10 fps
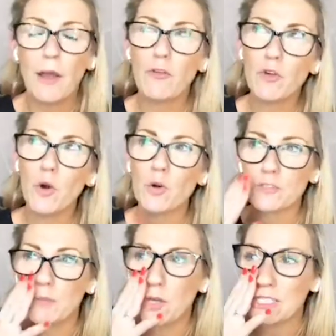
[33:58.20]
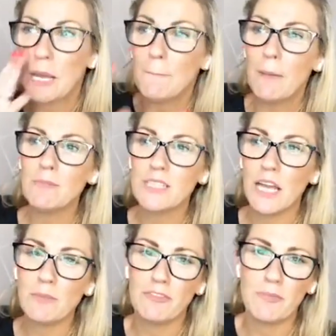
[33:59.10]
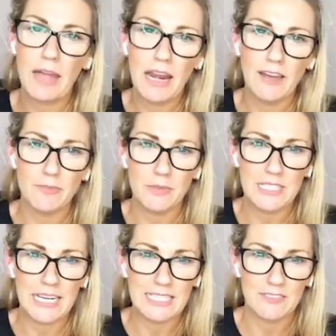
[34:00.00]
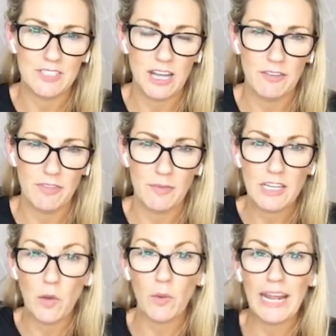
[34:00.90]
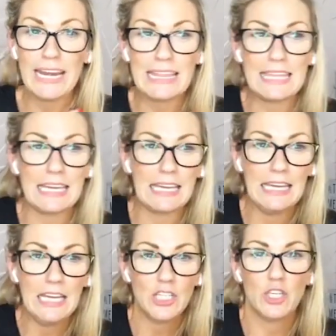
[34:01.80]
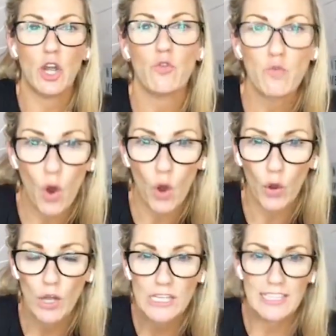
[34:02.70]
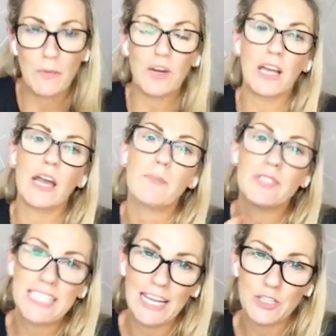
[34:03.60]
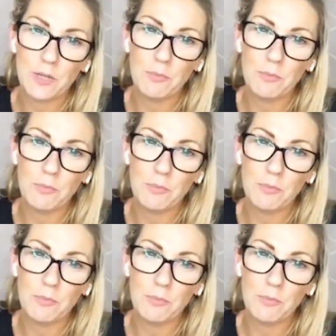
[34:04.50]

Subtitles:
Of course, because mums are coming from that love and protective side of them. They don't want anything to go wrong. So they want to kind of protect